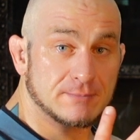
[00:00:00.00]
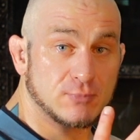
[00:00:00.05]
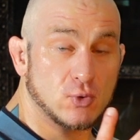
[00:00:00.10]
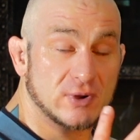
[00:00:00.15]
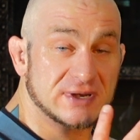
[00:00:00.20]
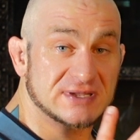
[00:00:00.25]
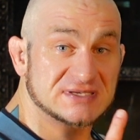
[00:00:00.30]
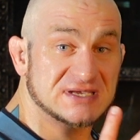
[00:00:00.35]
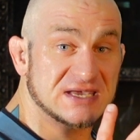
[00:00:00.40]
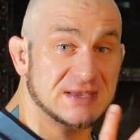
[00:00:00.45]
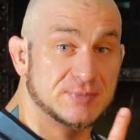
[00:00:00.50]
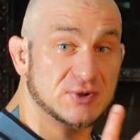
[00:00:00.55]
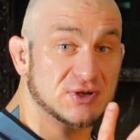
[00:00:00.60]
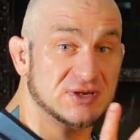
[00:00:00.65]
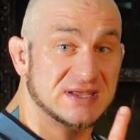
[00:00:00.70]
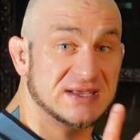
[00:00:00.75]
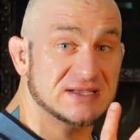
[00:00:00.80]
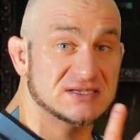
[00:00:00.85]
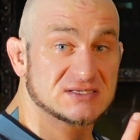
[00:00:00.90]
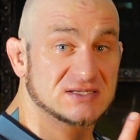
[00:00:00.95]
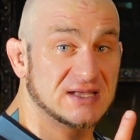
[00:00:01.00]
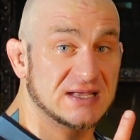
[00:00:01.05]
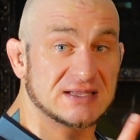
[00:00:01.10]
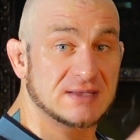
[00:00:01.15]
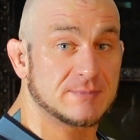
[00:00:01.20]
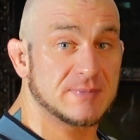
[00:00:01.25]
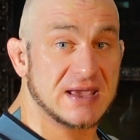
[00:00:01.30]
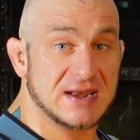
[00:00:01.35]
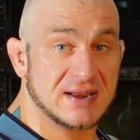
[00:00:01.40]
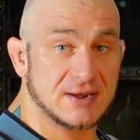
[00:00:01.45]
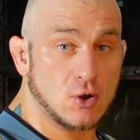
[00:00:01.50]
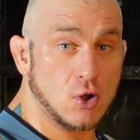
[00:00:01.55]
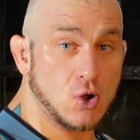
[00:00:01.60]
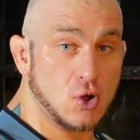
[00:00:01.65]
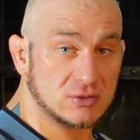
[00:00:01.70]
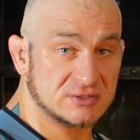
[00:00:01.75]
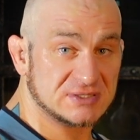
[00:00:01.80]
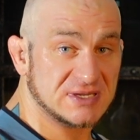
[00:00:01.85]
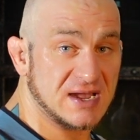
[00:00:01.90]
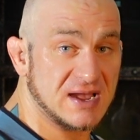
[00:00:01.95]
point is keep your knees slightly bent at
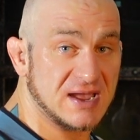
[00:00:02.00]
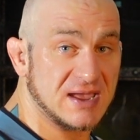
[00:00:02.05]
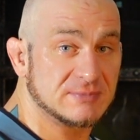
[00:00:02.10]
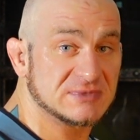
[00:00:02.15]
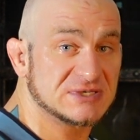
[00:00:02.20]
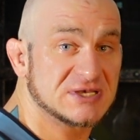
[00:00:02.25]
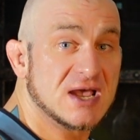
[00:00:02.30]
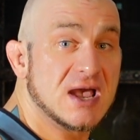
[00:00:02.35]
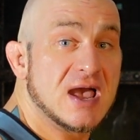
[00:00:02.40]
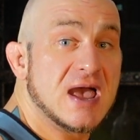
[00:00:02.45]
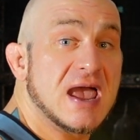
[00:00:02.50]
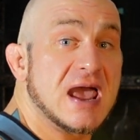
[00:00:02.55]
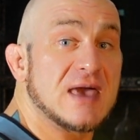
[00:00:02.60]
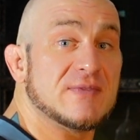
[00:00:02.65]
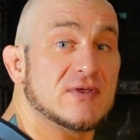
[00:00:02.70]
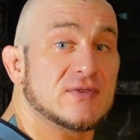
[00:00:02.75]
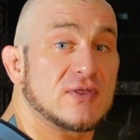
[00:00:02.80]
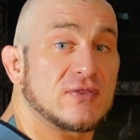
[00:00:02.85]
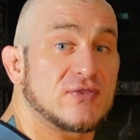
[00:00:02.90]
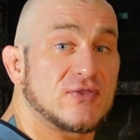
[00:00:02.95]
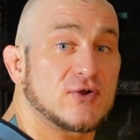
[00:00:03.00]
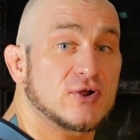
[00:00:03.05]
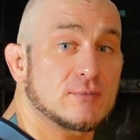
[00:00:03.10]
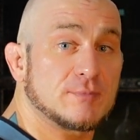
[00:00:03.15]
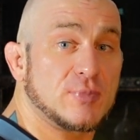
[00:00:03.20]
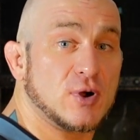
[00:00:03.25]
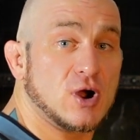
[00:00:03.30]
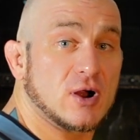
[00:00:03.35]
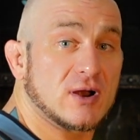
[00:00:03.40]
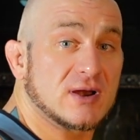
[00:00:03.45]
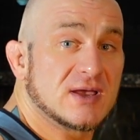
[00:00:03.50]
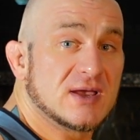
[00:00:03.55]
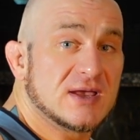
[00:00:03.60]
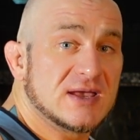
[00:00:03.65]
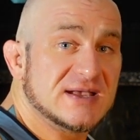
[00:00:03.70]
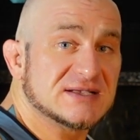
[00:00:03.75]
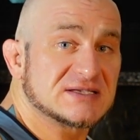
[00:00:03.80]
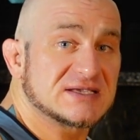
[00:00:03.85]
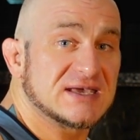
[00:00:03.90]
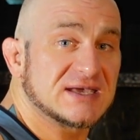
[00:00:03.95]
all times. And then the third part
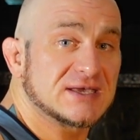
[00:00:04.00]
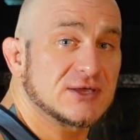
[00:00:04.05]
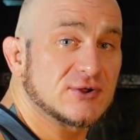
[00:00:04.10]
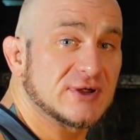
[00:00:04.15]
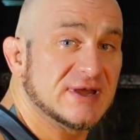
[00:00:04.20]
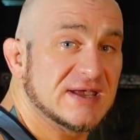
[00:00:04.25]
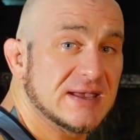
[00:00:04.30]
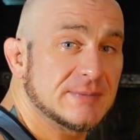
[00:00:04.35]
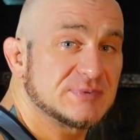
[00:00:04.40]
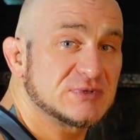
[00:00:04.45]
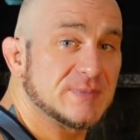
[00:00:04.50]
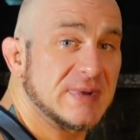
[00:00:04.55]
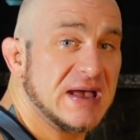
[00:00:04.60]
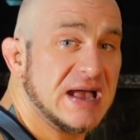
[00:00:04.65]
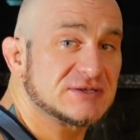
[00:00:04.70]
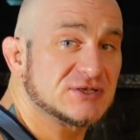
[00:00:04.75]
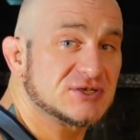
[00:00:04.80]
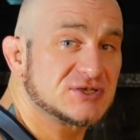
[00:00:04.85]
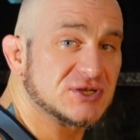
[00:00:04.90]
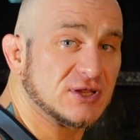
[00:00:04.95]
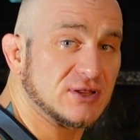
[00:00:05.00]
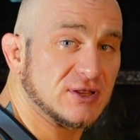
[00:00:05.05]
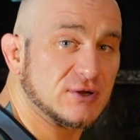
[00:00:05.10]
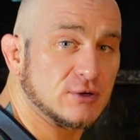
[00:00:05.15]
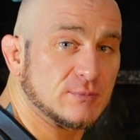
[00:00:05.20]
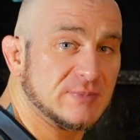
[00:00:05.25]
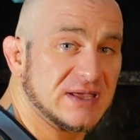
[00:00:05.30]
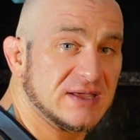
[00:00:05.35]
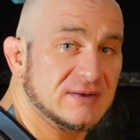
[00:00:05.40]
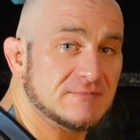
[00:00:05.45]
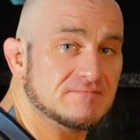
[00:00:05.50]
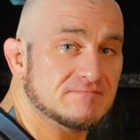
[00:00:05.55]
is kick your hips back just a little bit.